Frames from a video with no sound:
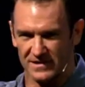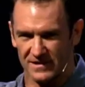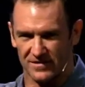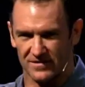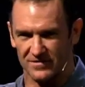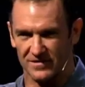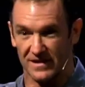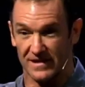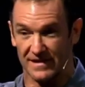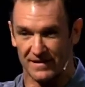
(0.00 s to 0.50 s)
You
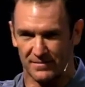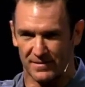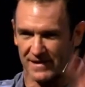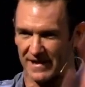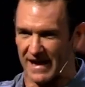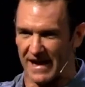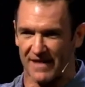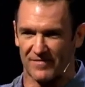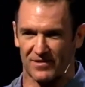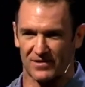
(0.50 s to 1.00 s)
know,
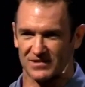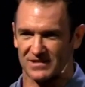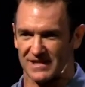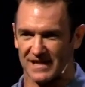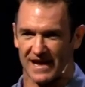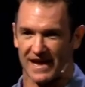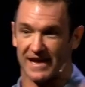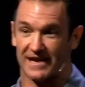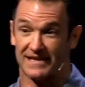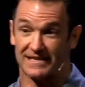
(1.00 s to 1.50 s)
anybody have those in
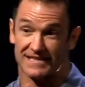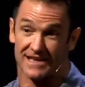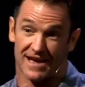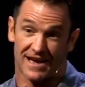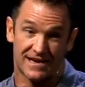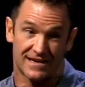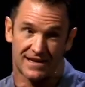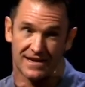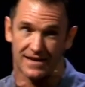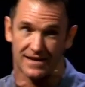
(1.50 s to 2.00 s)
the 80s?
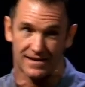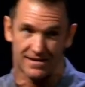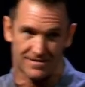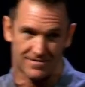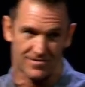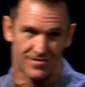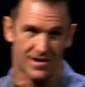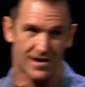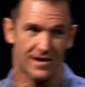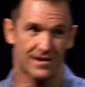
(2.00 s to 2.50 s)
I did,
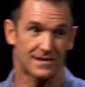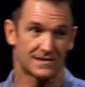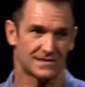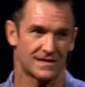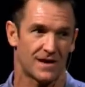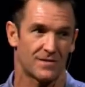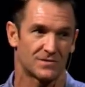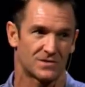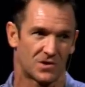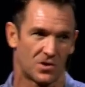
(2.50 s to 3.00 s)
okay, because
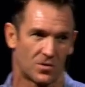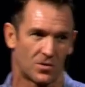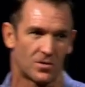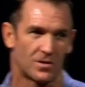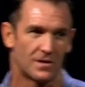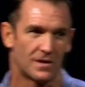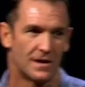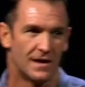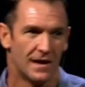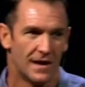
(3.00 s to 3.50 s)
I was
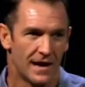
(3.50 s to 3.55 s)
cool.